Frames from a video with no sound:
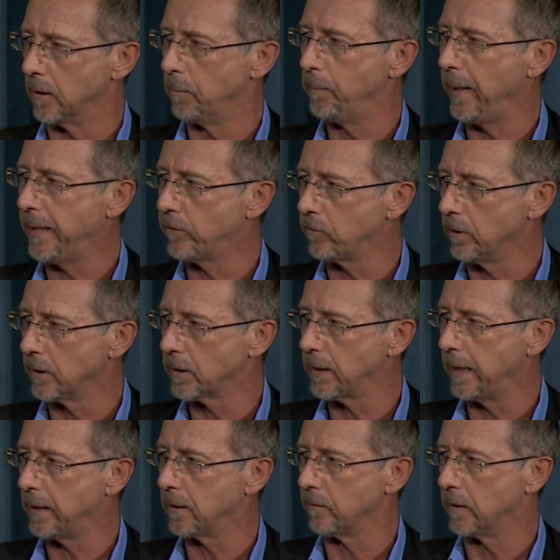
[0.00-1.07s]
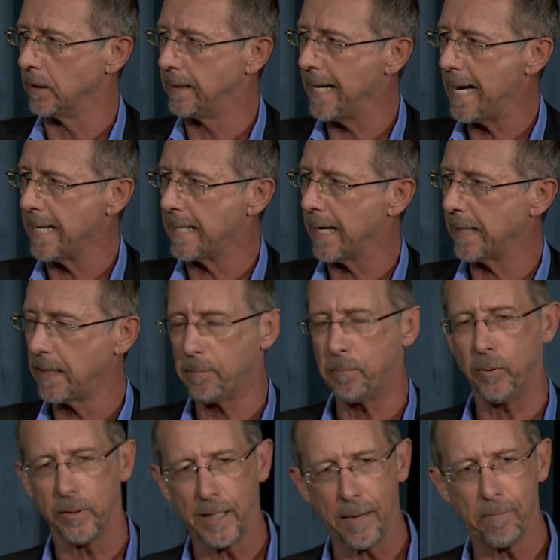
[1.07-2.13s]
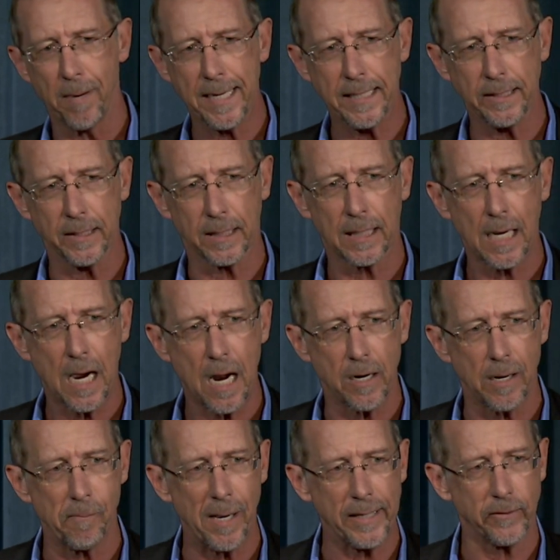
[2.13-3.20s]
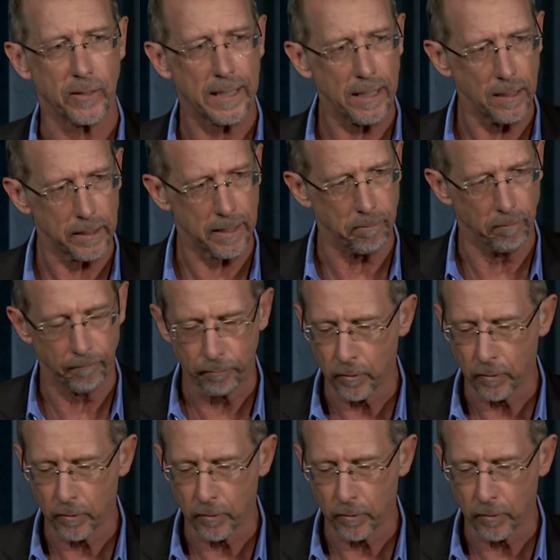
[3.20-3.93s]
the patron saint of the dead. Had he put that man in the car, I might have killed him.